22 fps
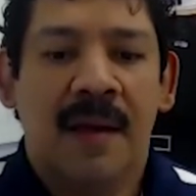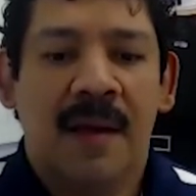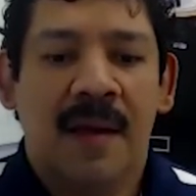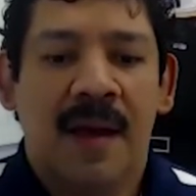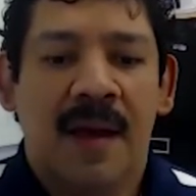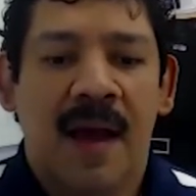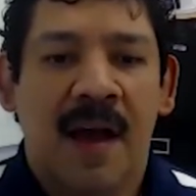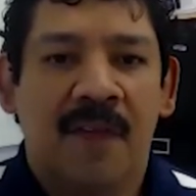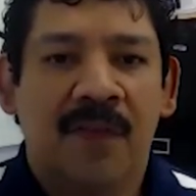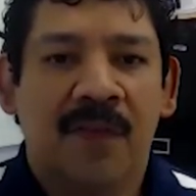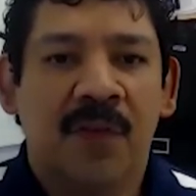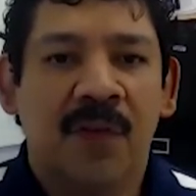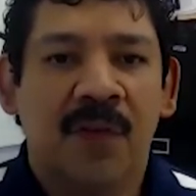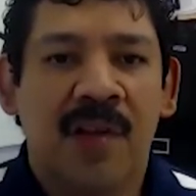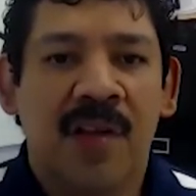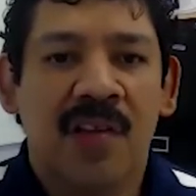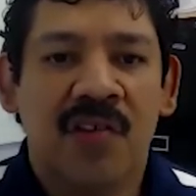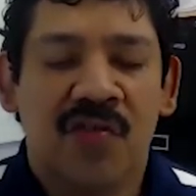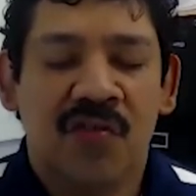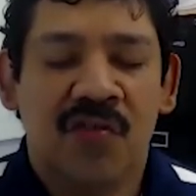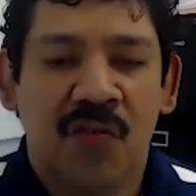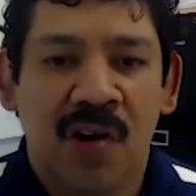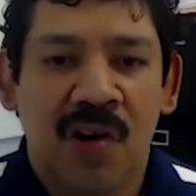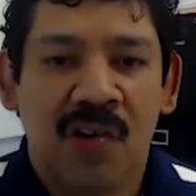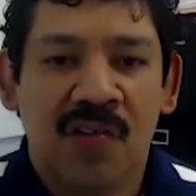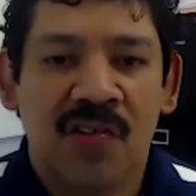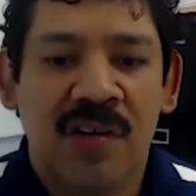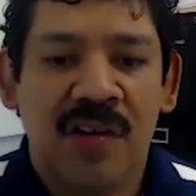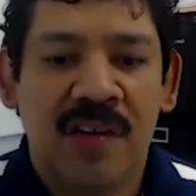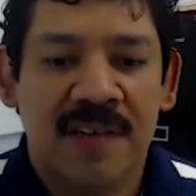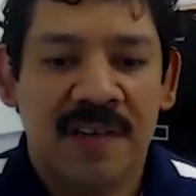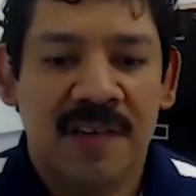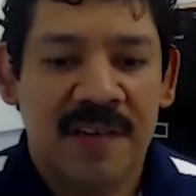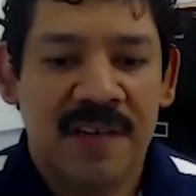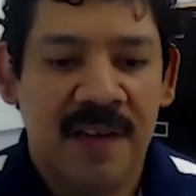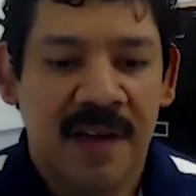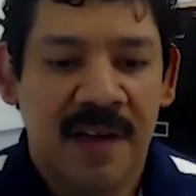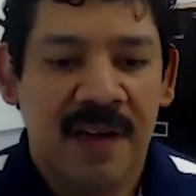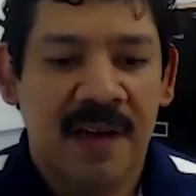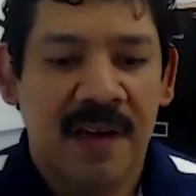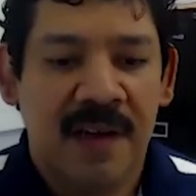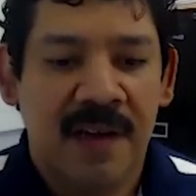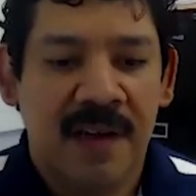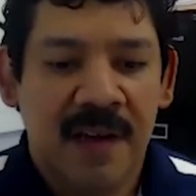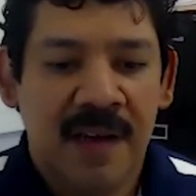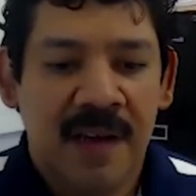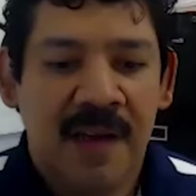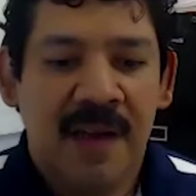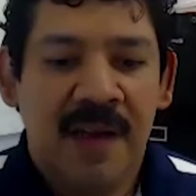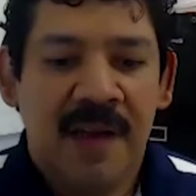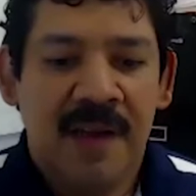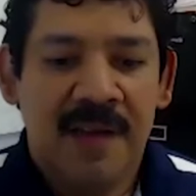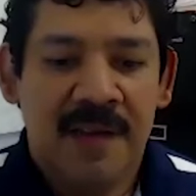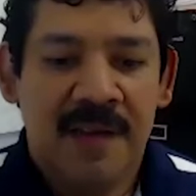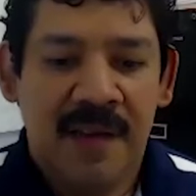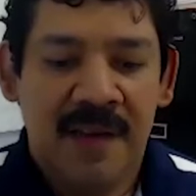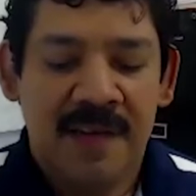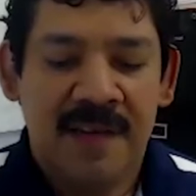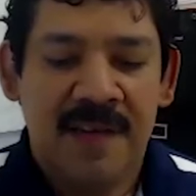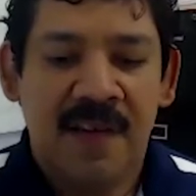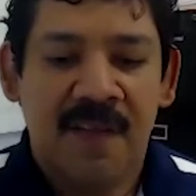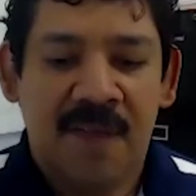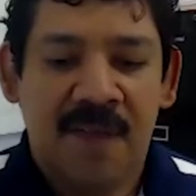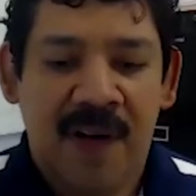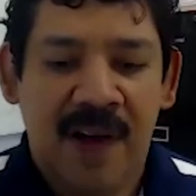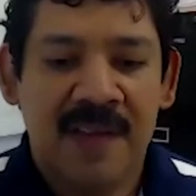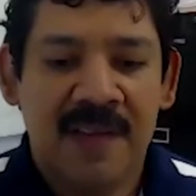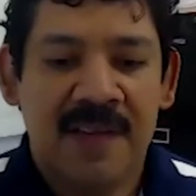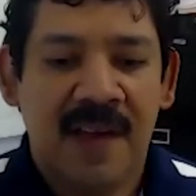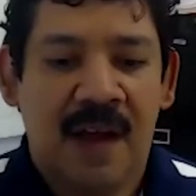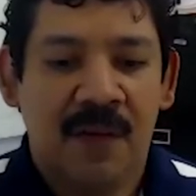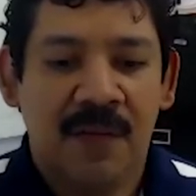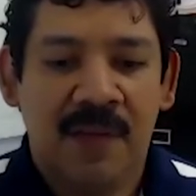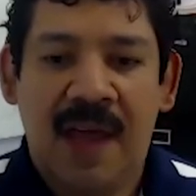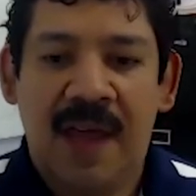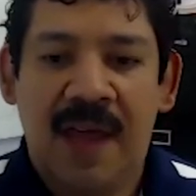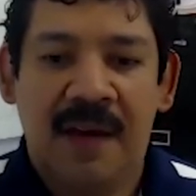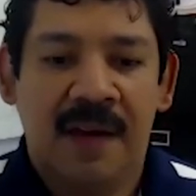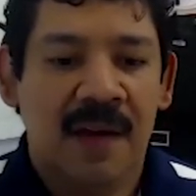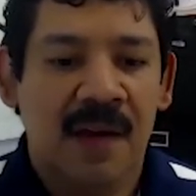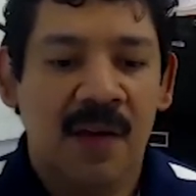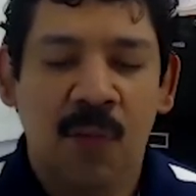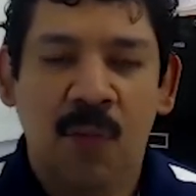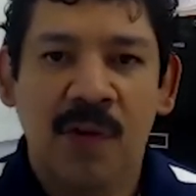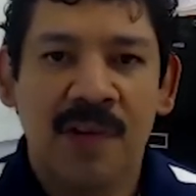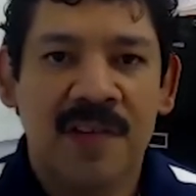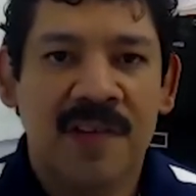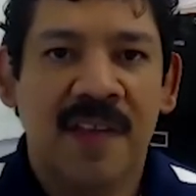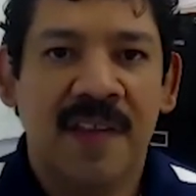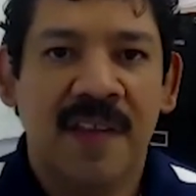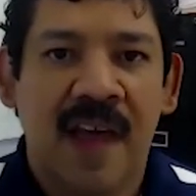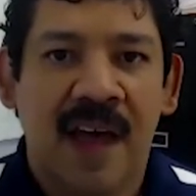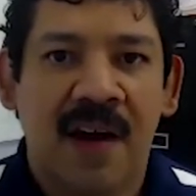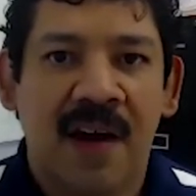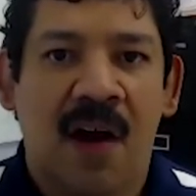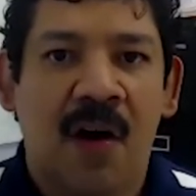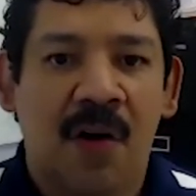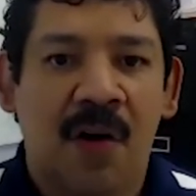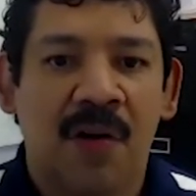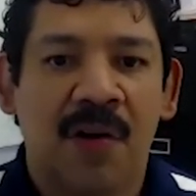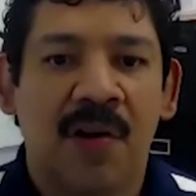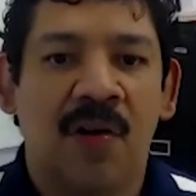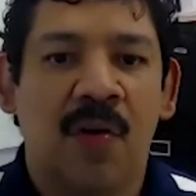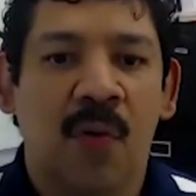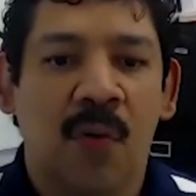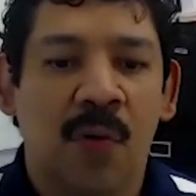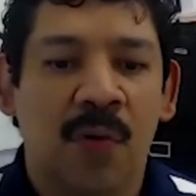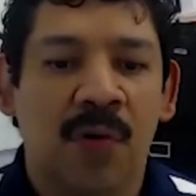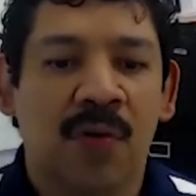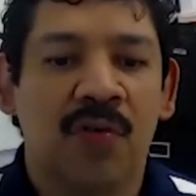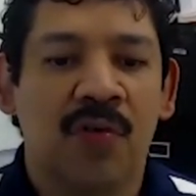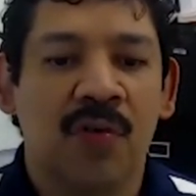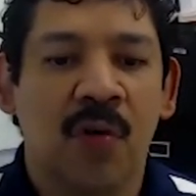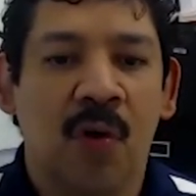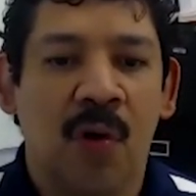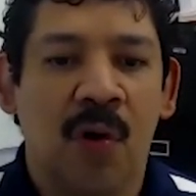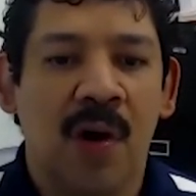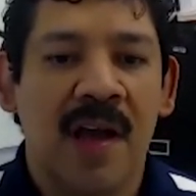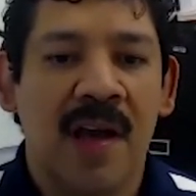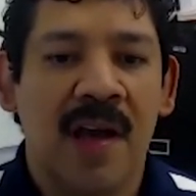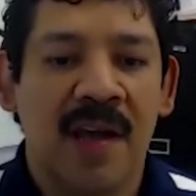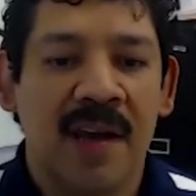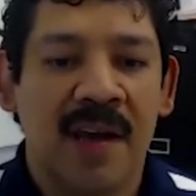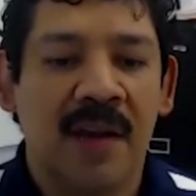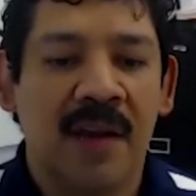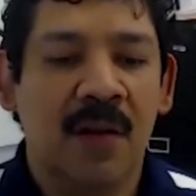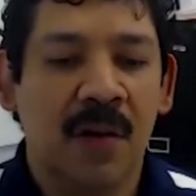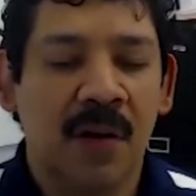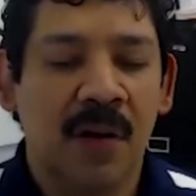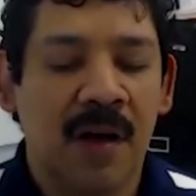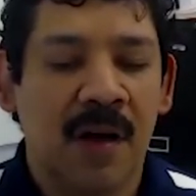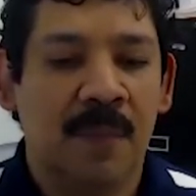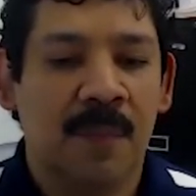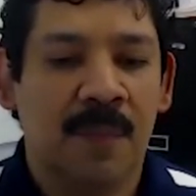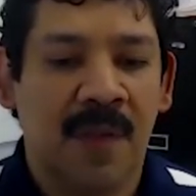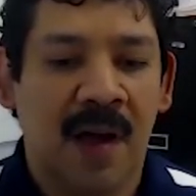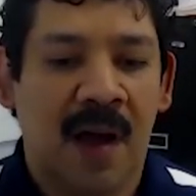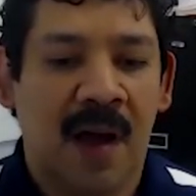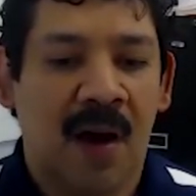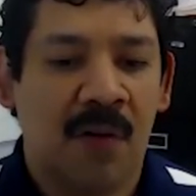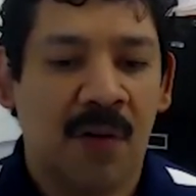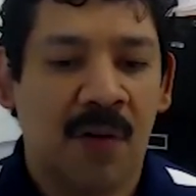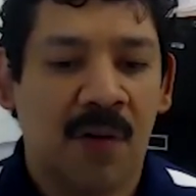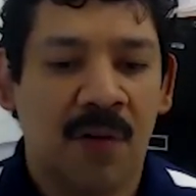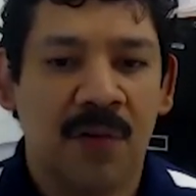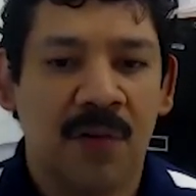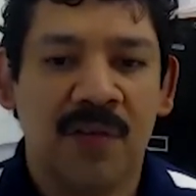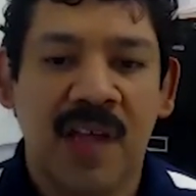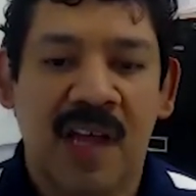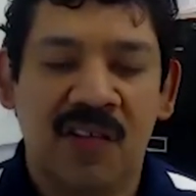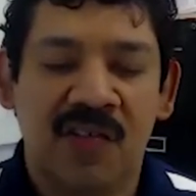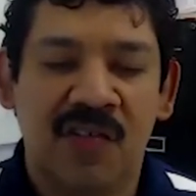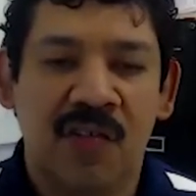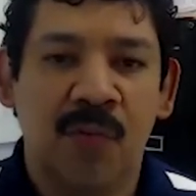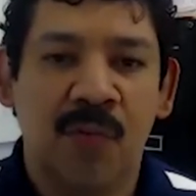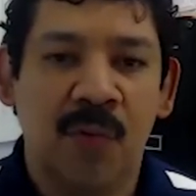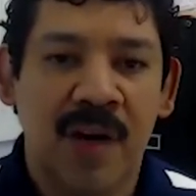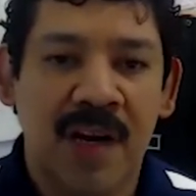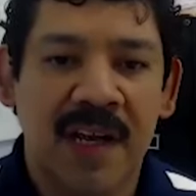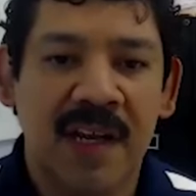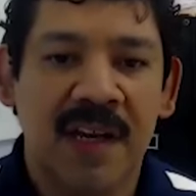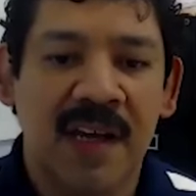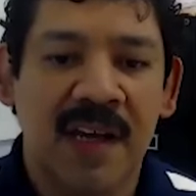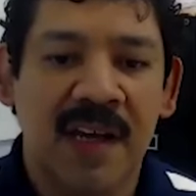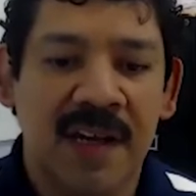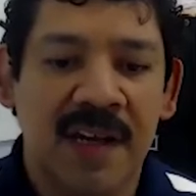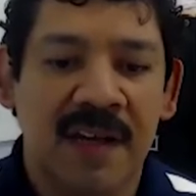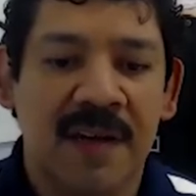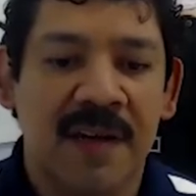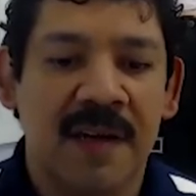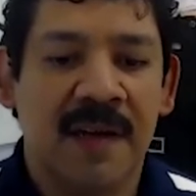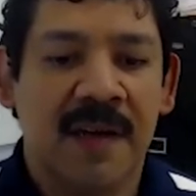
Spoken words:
After the instruction is done, Tessa finds out that it wasn't that hard in order to go ahead and look up the articles that you really needed.